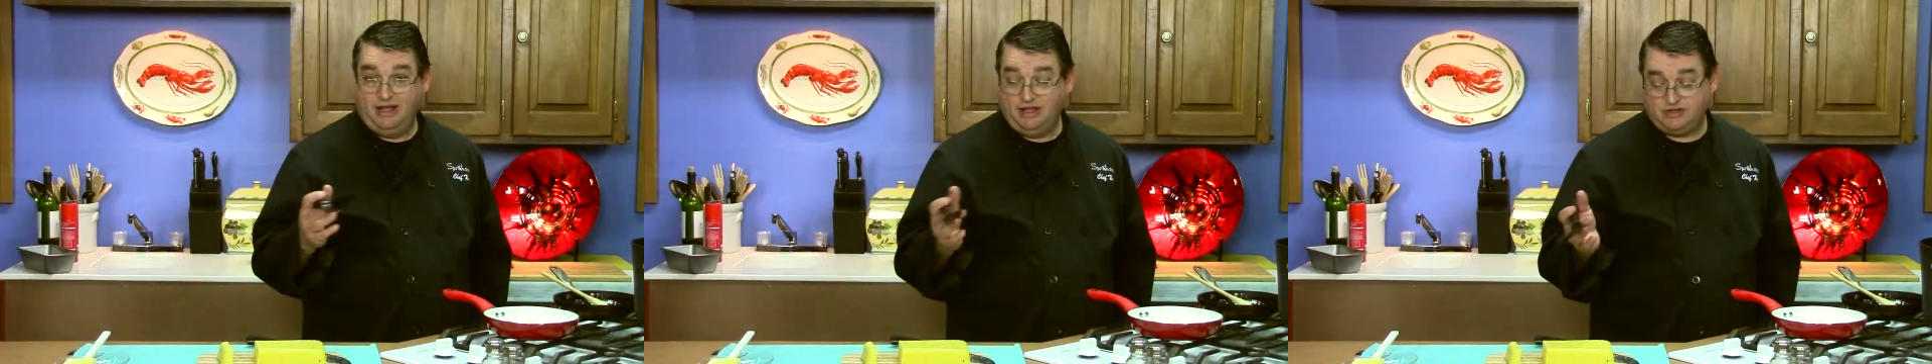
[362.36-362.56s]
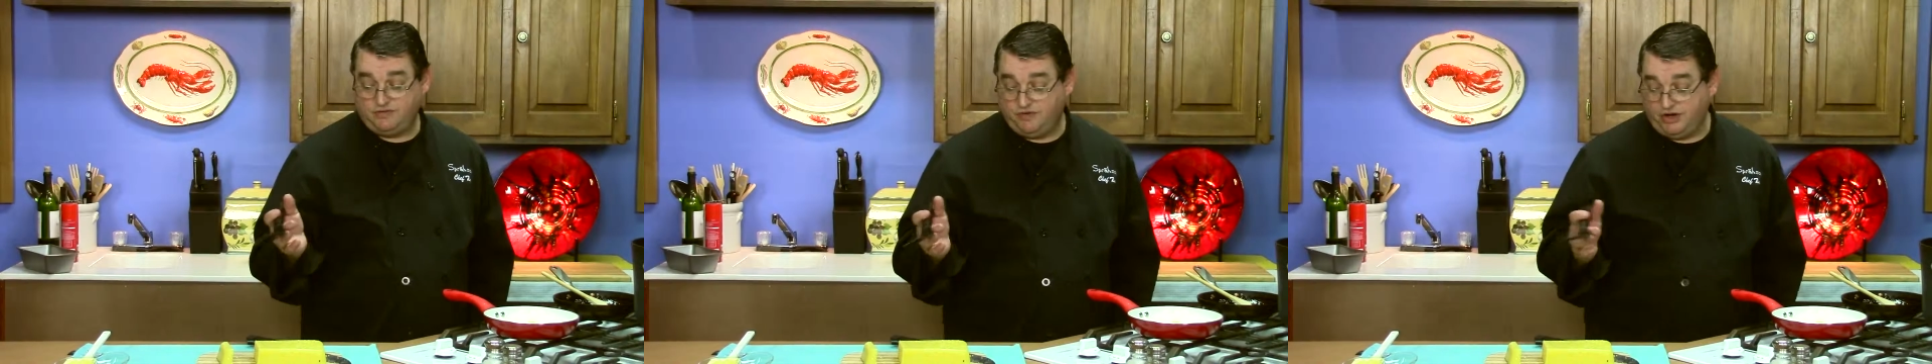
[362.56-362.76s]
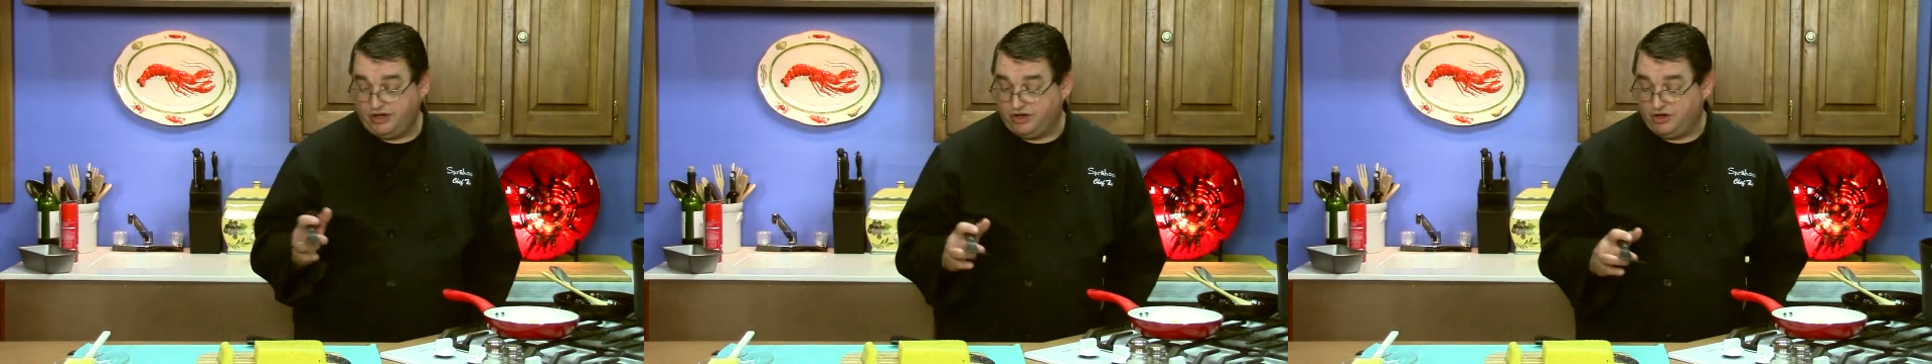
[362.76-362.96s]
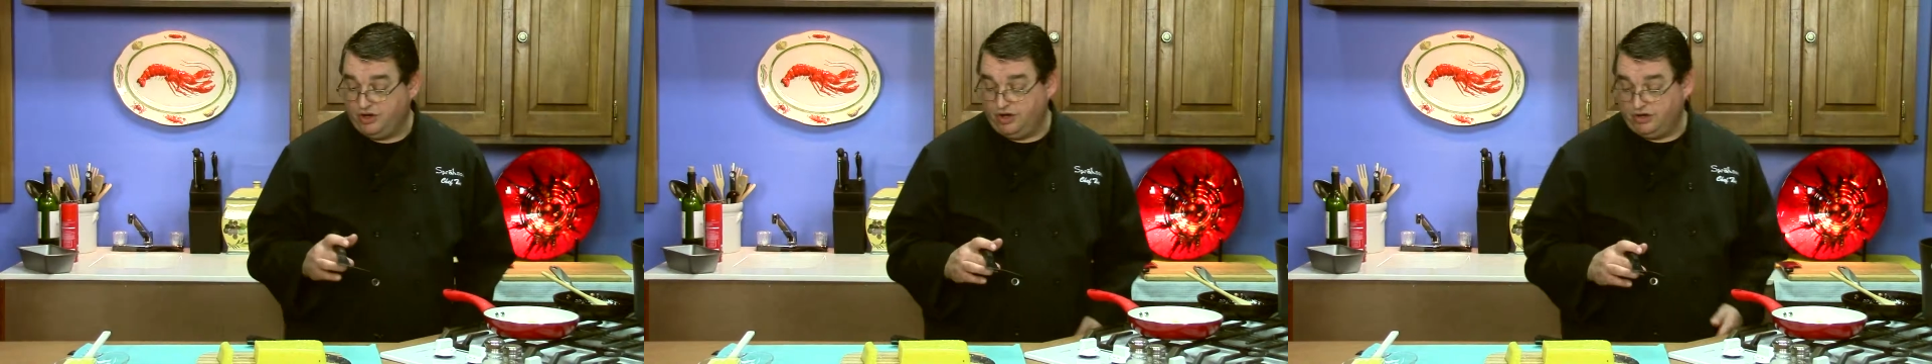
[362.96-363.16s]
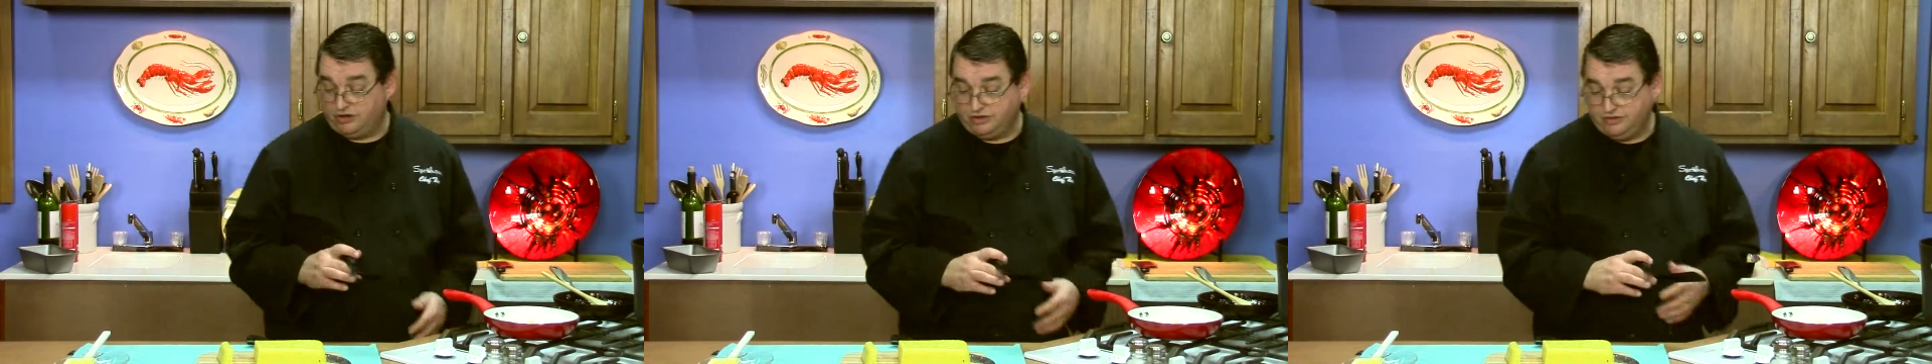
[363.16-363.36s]
It's fully
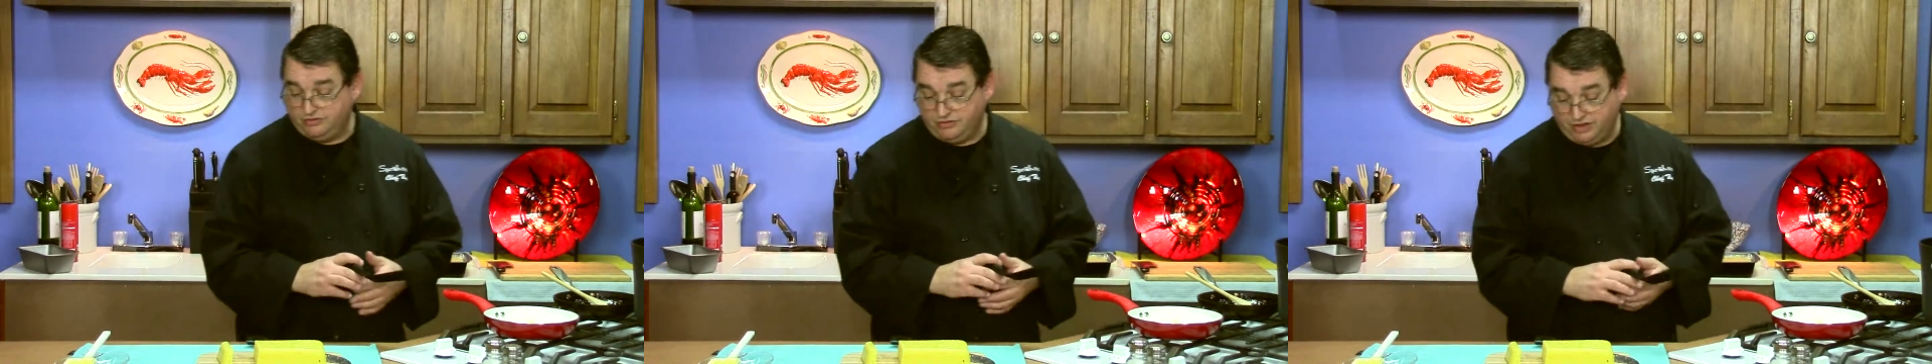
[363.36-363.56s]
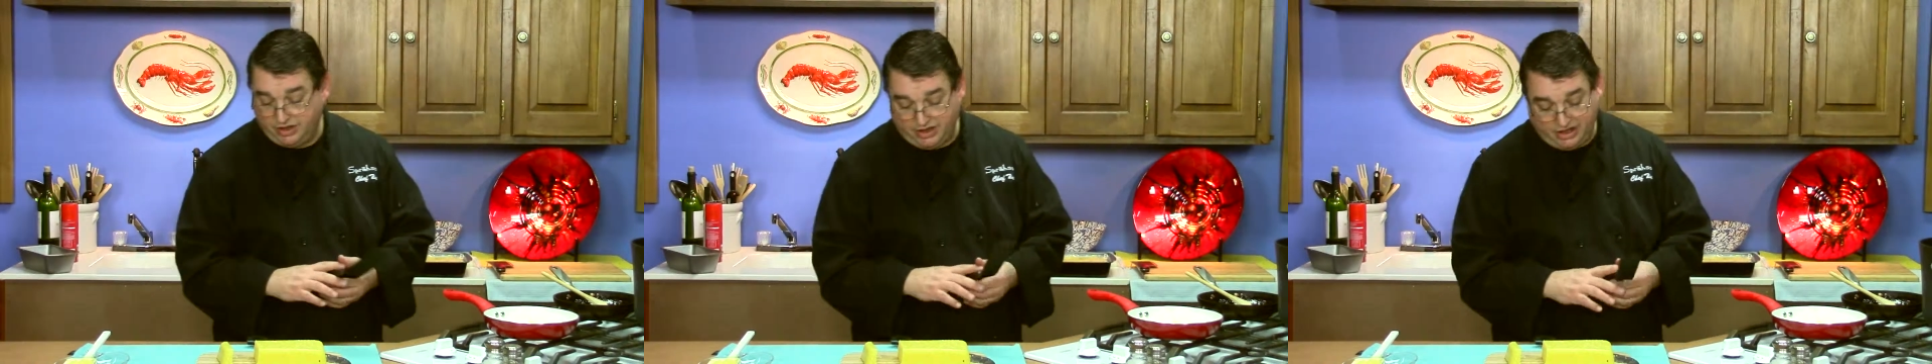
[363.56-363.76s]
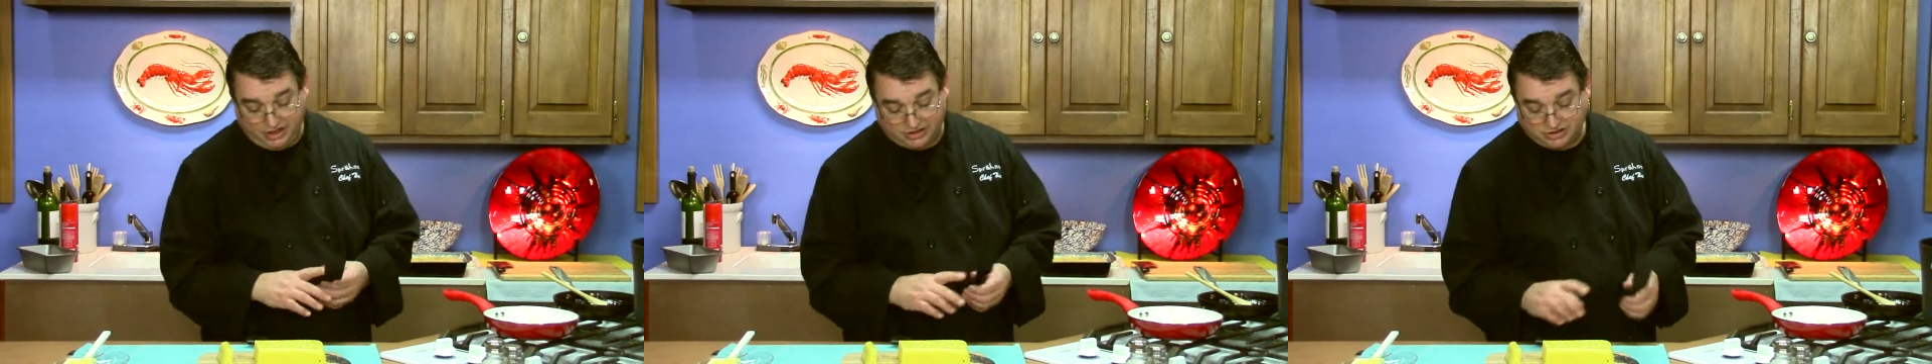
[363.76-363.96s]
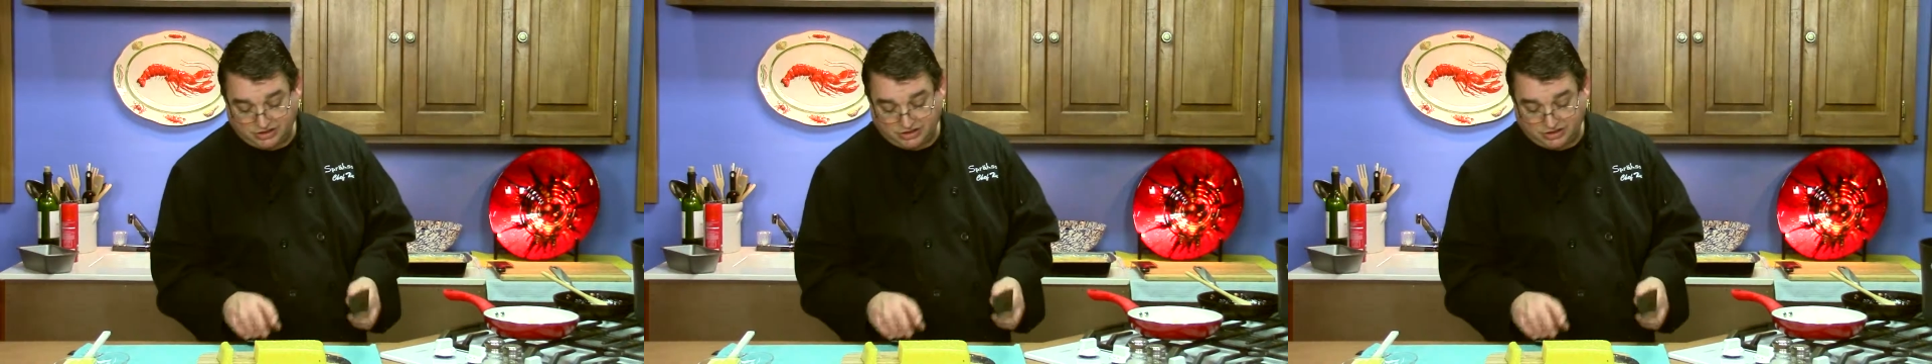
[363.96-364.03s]
cooked. You can eat it